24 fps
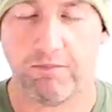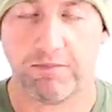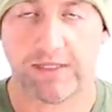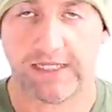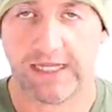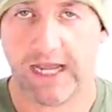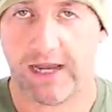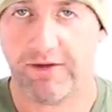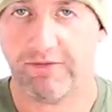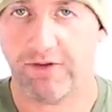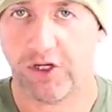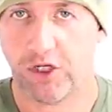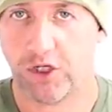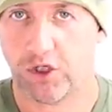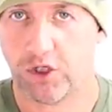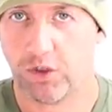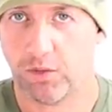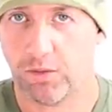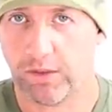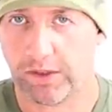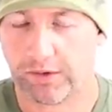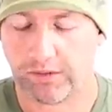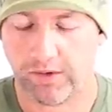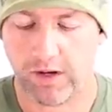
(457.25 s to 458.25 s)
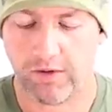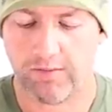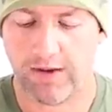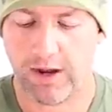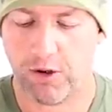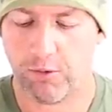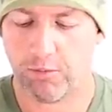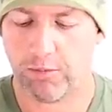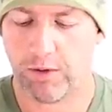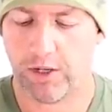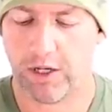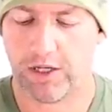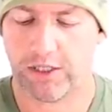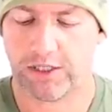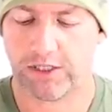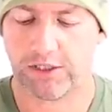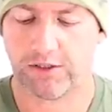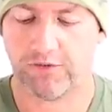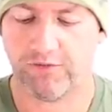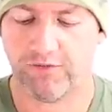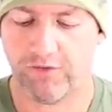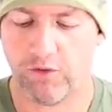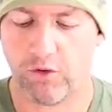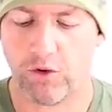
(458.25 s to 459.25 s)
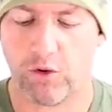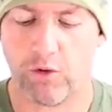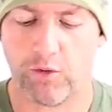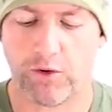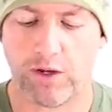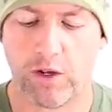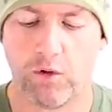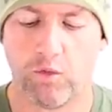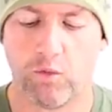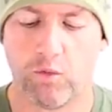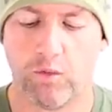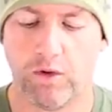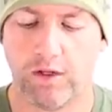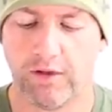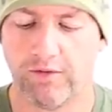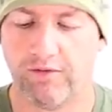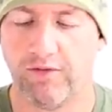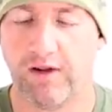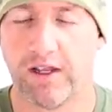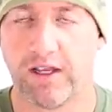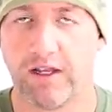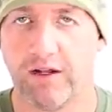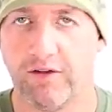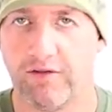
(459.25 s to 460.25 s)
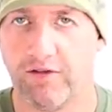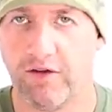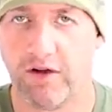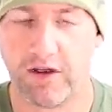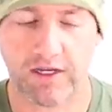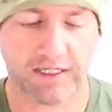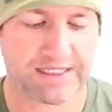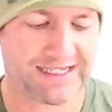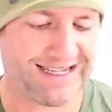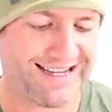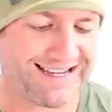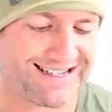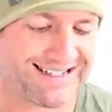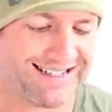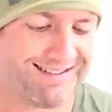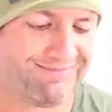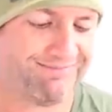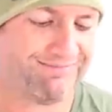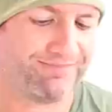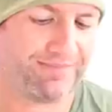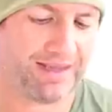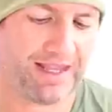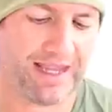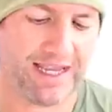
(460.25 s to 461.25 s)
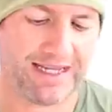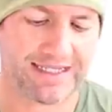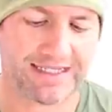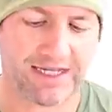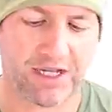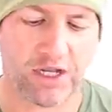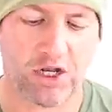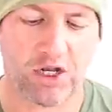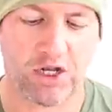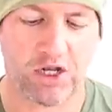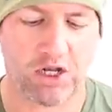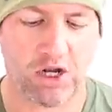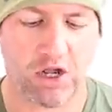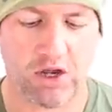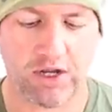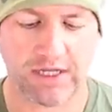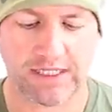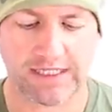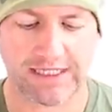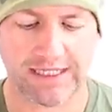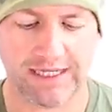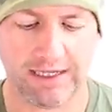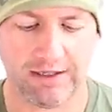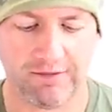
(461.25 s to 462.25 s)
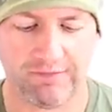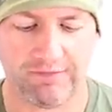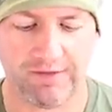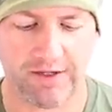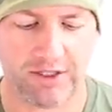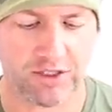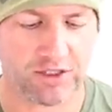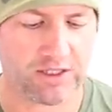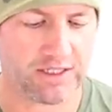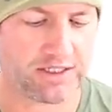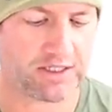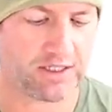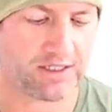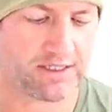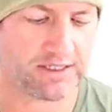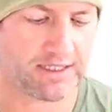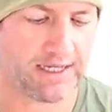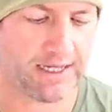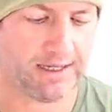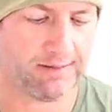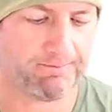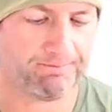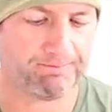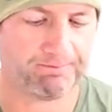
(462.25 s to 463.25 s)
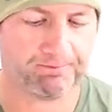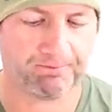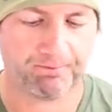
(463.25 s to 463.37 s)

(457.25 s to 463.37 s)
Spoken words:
safety to a three round burst to full auto with a flick of the fire selector. It's a nice little feature, as I said.